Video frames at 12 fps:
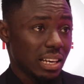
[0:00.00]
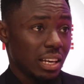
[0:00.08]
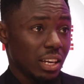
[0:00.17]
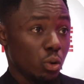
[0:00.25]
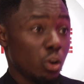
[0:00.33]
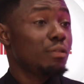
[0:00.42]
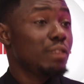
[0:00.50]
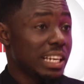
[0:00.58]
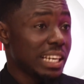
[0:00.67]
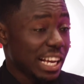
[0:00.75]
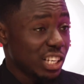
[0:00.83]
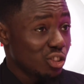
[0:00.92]
Even in
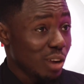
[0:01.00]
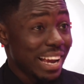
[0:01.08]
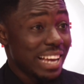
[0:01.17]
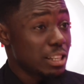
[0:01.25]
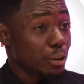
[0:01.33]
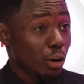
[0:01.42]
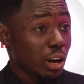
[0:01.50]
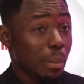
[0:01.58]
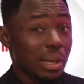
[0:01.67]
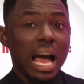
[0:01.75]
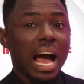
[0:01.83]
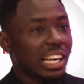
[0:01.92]
Nigeria, here is a
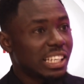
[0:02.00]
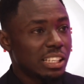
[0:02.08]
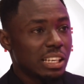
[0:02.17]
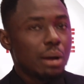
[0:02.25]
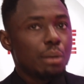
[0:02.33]
fundamental, and in